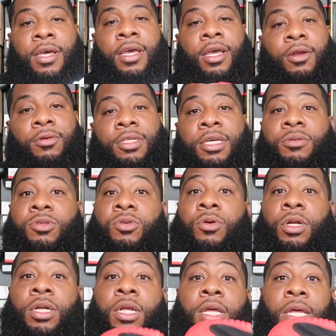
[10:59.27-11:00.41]
You know, Team
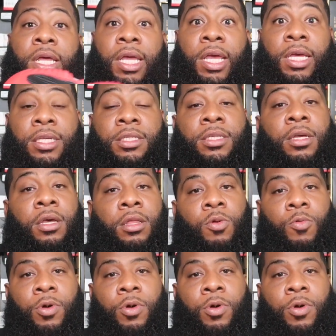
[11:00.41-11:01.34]
Jordan is the